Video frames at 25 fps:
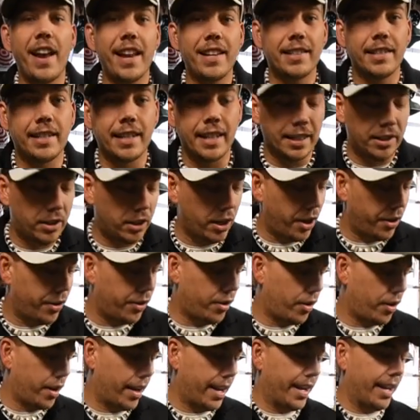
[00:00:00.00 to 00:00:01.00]
facing each
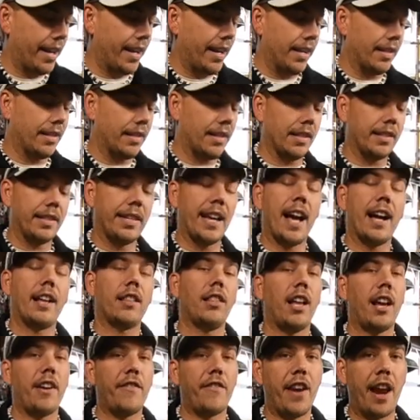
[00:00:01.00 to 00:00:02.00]
other is the
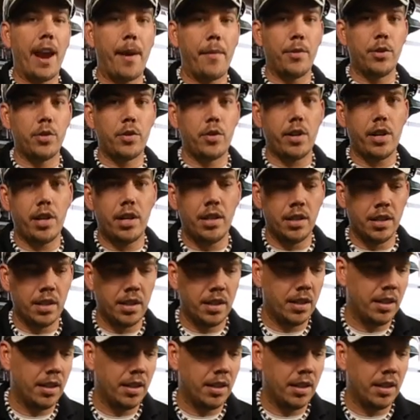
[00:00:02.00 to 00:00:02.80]
TackLife hammer drill,